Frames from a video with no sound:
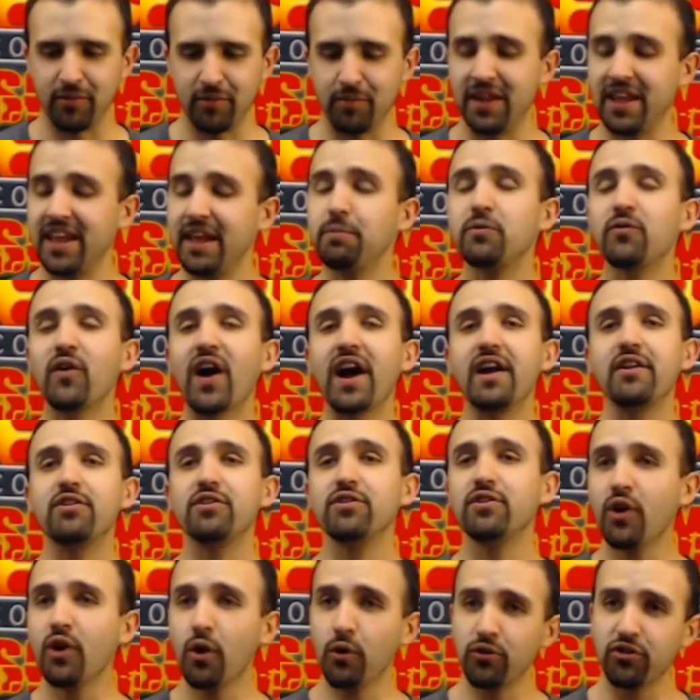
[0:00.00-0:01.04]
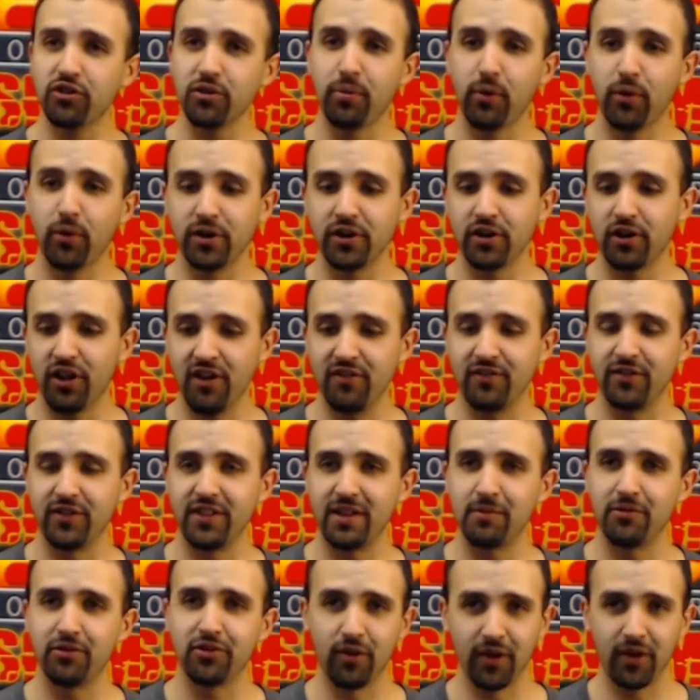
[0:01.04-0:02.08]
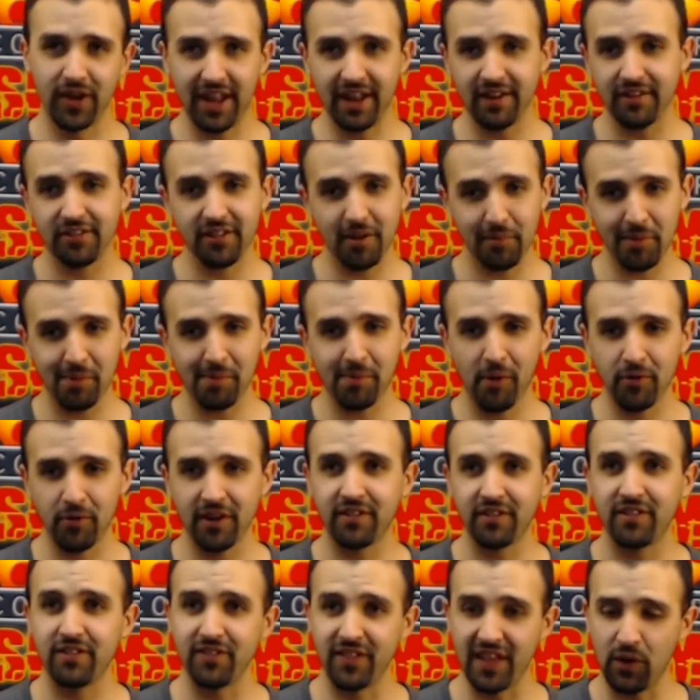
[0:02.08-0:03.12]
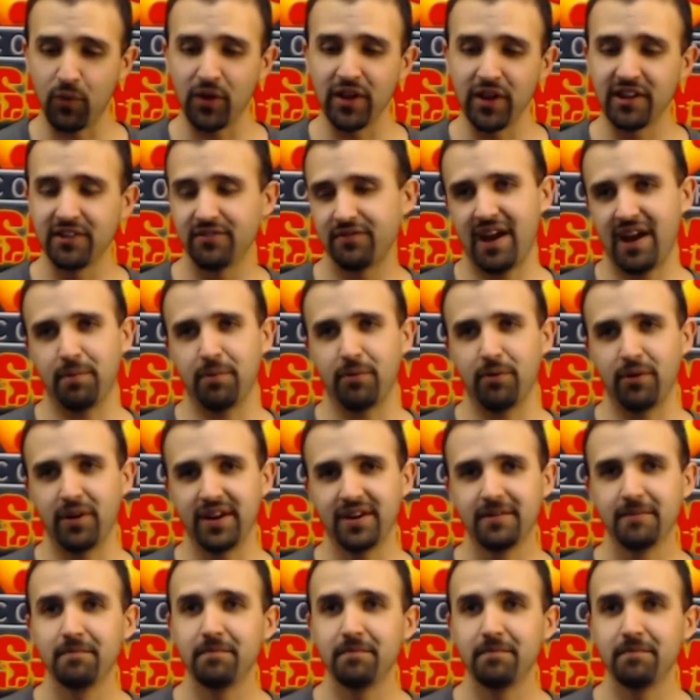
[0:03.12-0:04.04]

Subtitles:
He provides no support at all for them, so against some opponents they will evaporate.